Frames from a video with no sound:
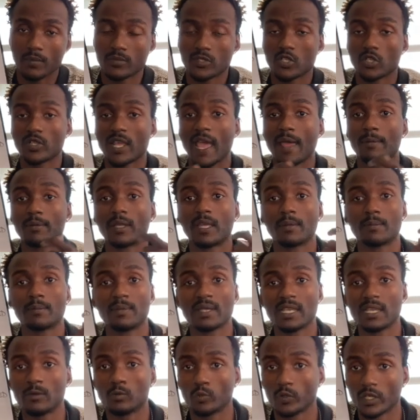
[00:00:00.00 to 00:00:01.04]
So that could
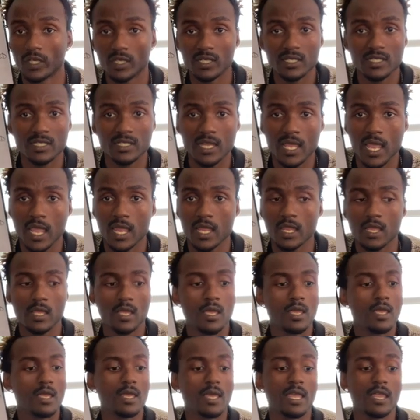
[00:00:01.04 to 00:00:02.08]
be real estate,
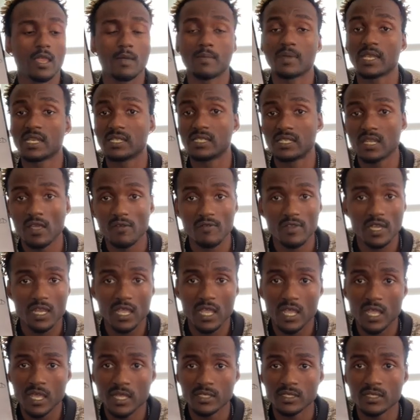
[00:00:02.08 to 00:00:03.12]
that could be
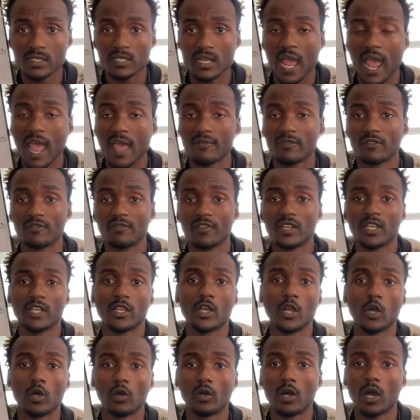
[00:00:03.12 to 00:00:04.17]
dividends. I have a
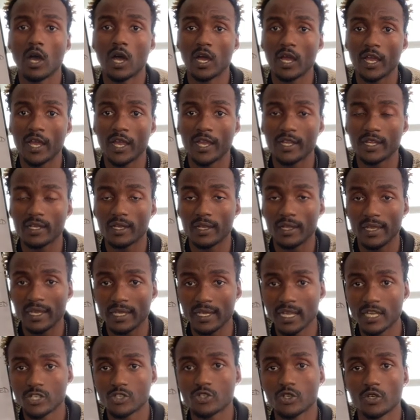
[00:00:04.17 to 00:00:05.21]
video on an
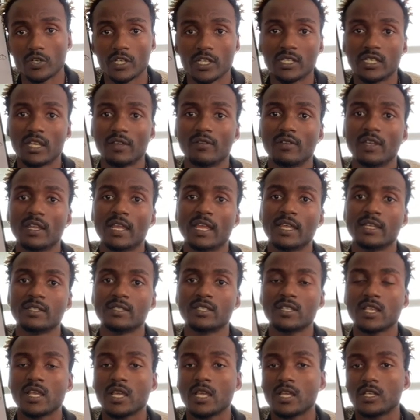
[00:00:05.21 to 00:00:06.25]
intro to
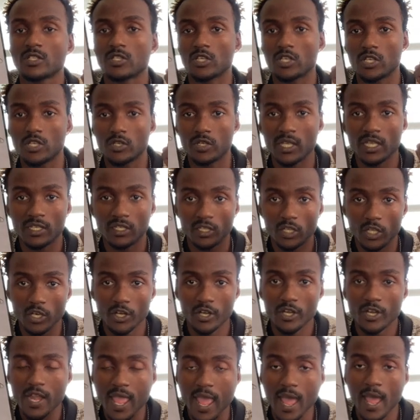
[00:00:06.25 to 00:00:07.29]
dividends, so you can
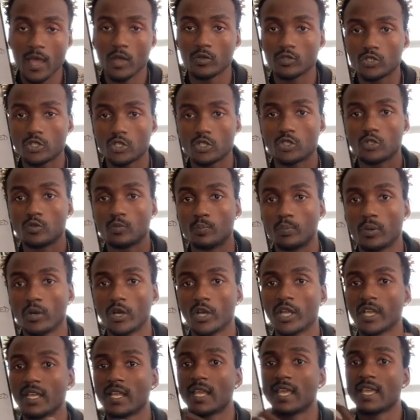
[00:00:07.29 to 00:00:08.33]
learn how to
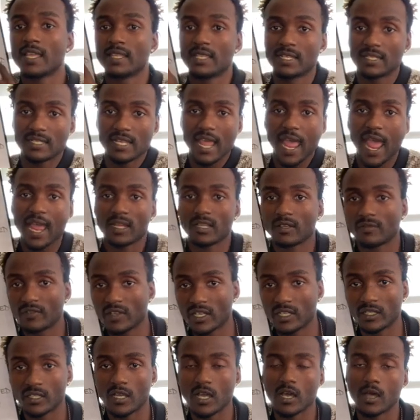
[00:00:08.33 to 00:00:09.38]
put this active
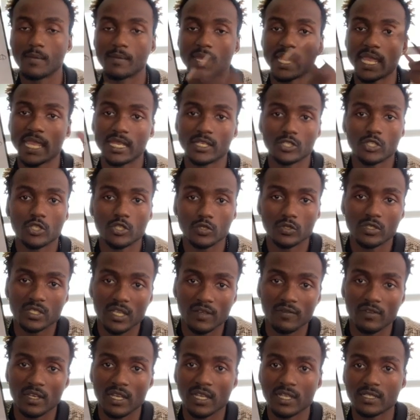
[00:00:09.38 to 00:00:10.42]
income into
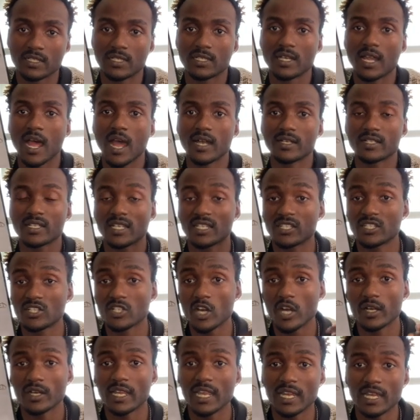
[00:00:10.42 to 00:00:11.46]
dividend stocks and
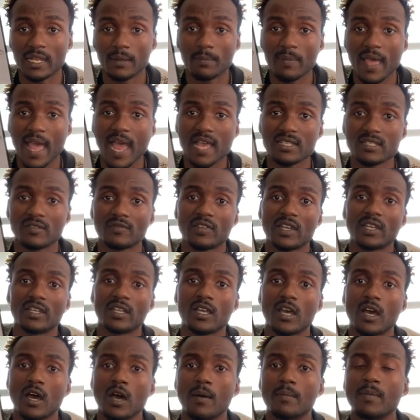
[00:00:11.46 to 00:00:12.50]
start getting passive
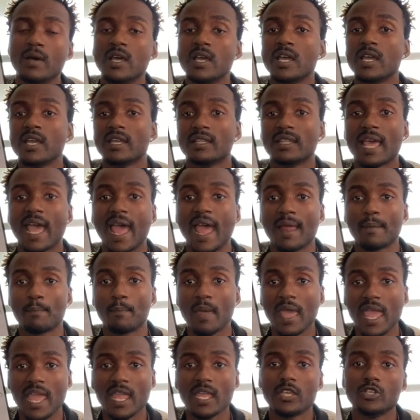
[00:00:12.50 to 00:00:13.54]
income that
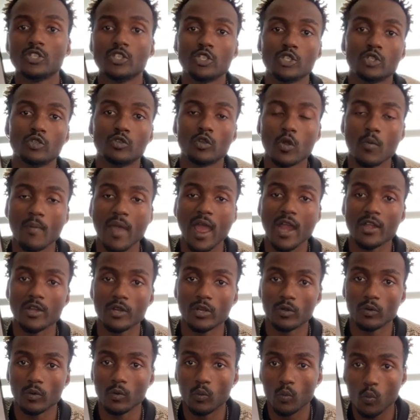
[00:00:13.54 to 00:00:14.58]
pays you no
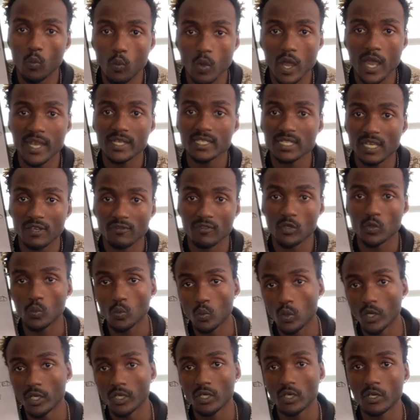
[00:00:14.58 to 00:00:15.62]
matter what, if you
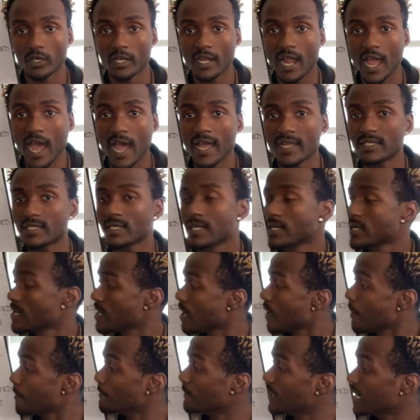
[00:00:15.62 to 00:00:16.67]
work or not.
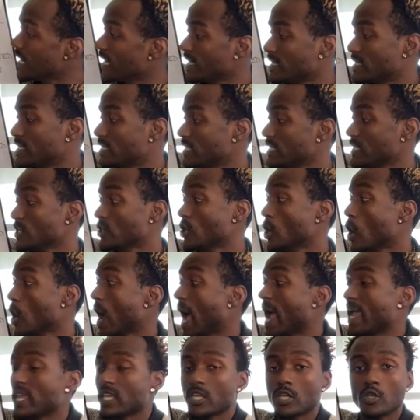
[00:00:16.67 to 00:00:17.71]
But
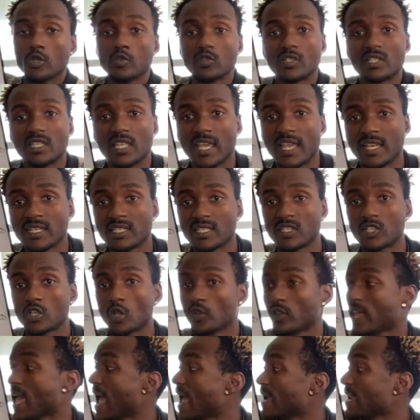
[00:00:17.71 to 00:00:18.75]
I use this so
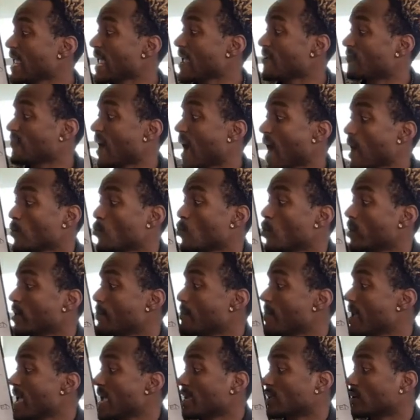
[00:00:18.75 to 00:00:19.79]
that if I want to
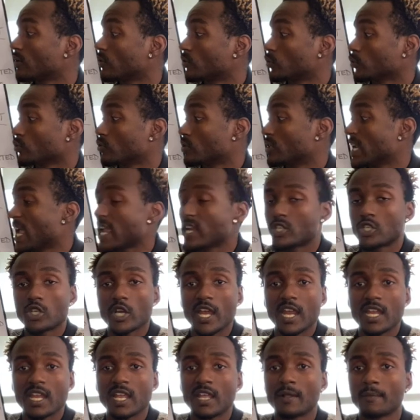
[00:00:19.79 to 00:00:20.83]
make through day
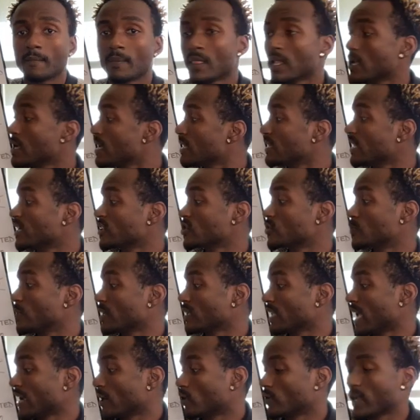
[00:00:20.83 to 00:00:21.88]
trading, there's been
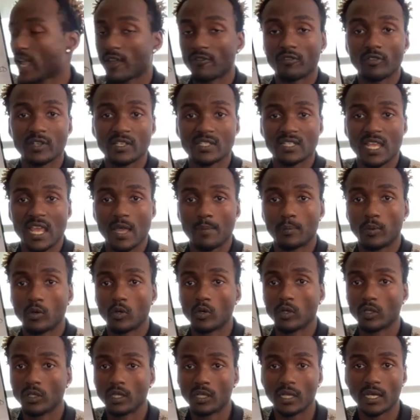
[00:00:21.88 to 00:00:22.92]
for
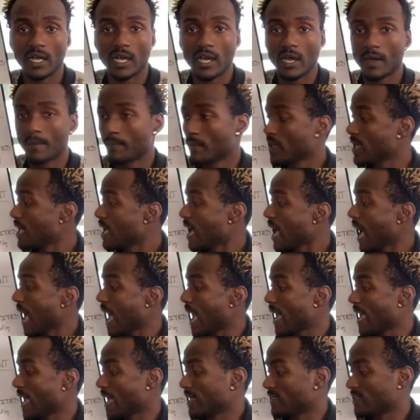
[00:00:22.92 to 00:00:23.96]
example,
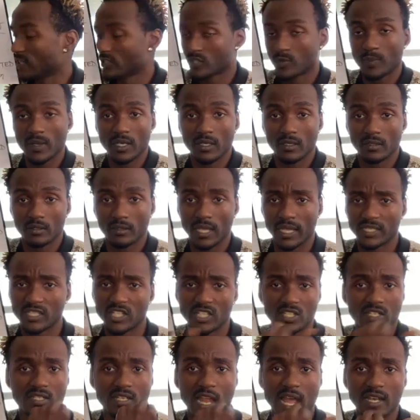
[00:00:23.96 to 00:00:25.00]
there's been
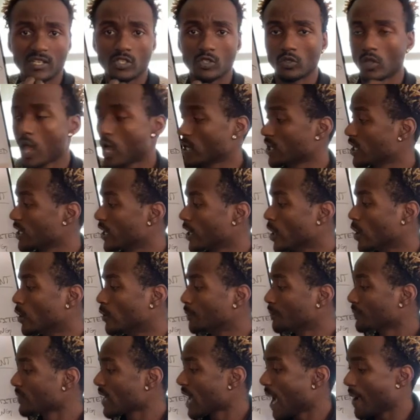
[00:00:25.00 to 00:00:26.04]
just not too long
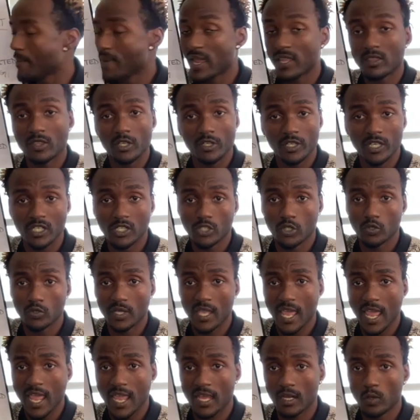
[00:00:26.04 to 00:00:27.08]
ago, I made
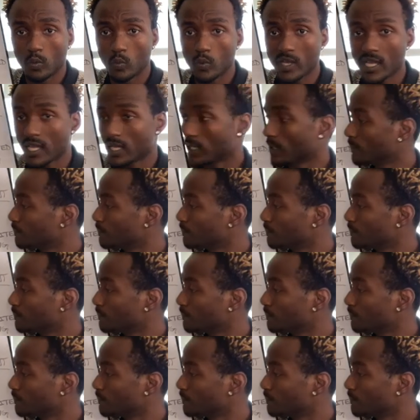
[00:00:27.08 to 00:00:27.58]
$32K in a week.